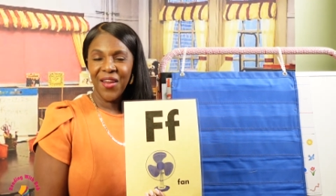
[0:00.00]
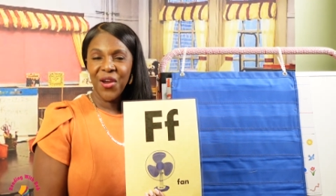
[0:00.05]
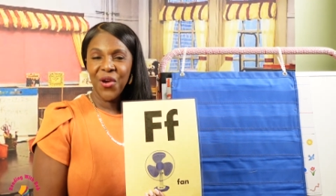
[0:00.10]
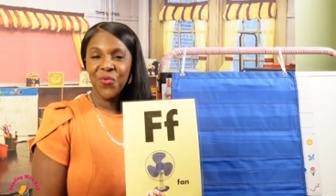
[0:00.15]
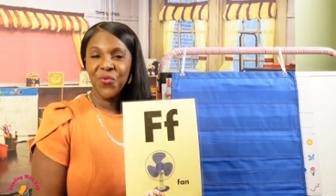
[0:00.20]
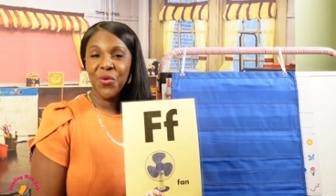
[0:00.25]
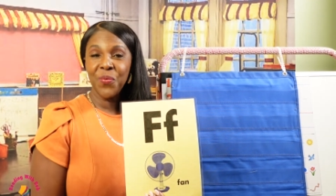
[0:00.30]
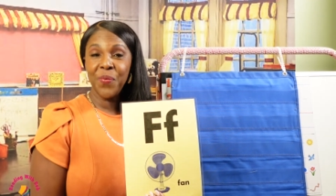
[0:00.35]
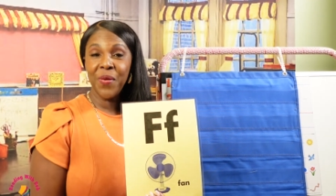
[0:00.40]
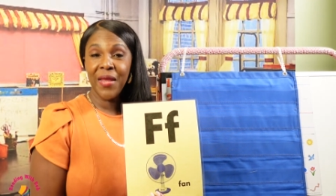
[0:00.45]

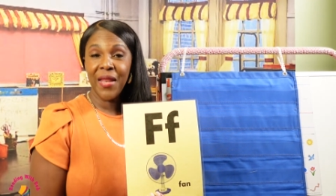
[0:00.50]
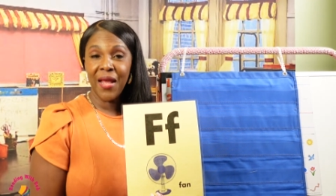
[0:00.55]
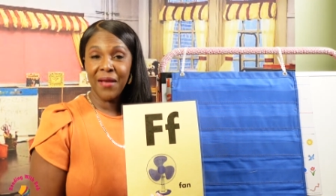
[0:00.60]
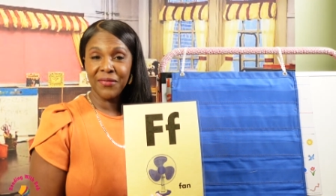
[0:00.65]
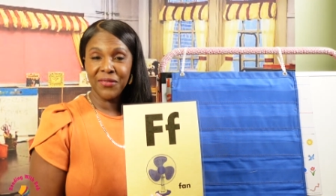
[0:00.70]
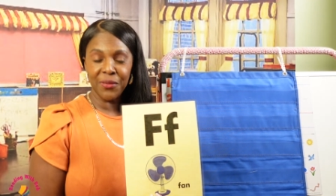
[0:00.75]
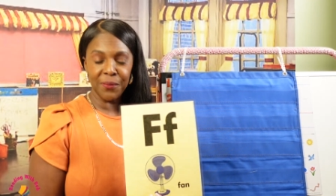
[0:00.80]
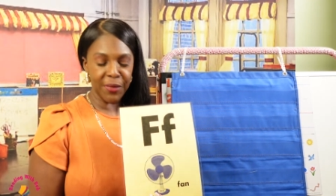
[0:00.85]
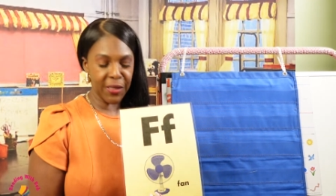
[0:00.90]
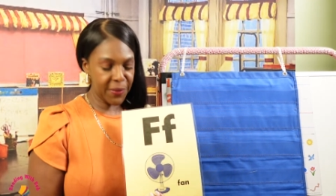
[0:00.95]
Repeat
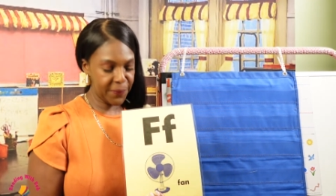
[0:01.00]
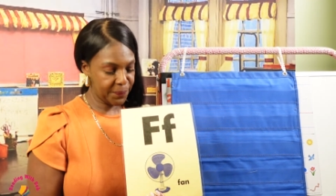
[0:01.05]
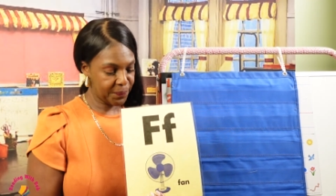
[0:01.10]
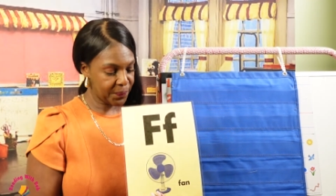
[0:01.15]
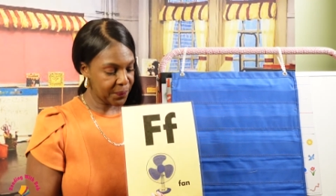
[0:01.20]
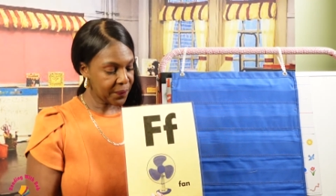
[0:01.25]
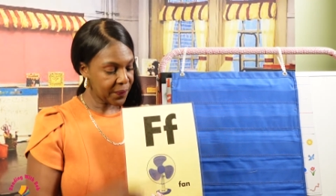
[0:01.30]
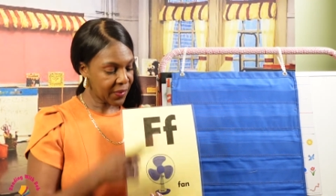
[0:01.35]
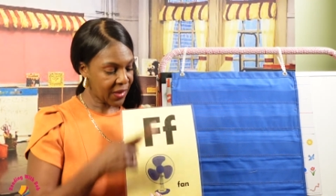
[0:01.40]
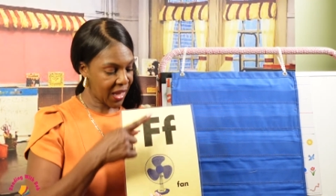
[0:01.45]
after me.
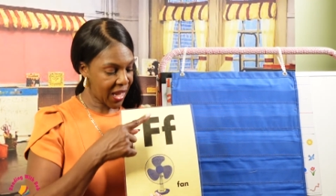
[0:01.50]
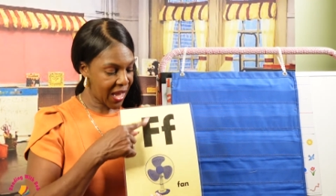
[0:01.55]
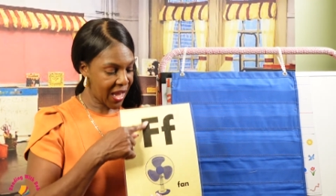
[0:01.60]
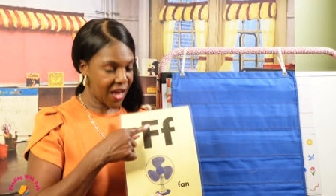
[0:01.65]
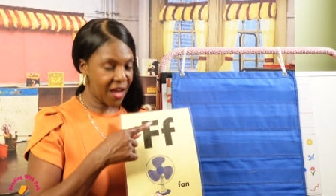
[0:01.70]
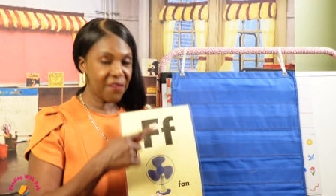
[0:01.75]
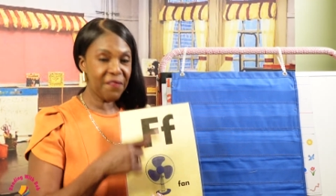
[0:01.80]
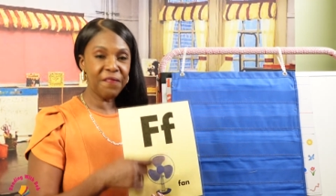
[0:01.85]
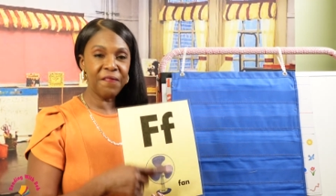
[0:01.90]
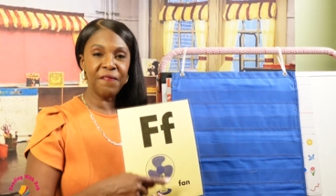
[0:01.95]

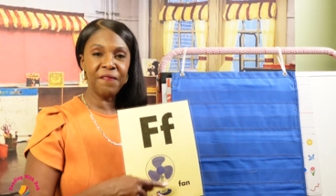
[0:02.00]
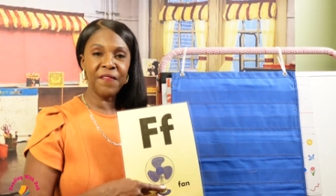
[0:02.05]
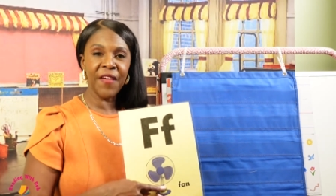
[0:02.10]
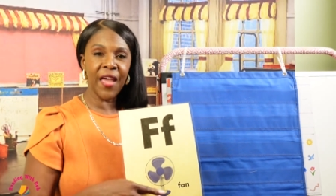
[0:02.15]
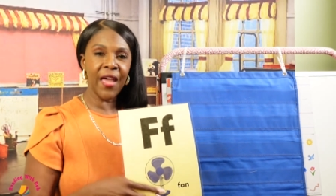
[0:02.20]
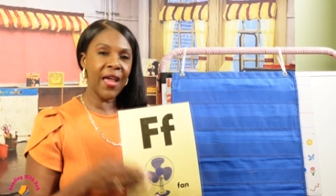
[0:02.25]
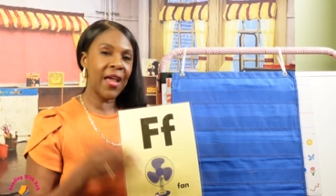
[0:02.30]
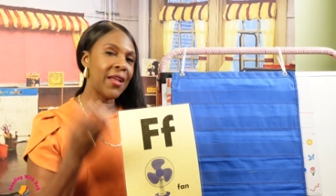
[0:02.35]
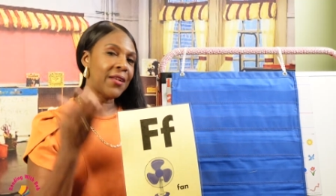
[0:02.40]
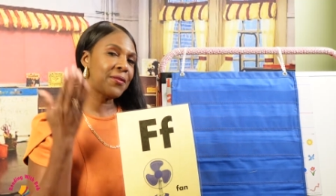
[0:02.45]
F,
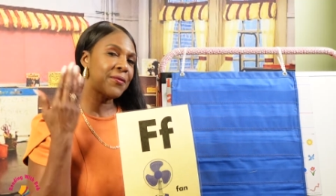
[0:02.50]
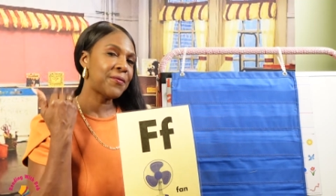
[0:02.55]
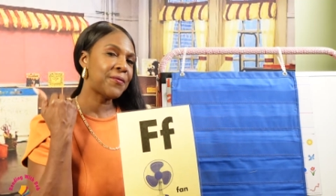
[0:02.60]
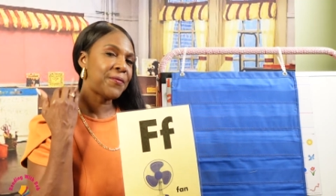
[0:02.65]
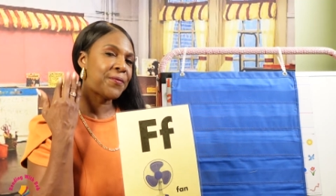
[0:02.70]
fan.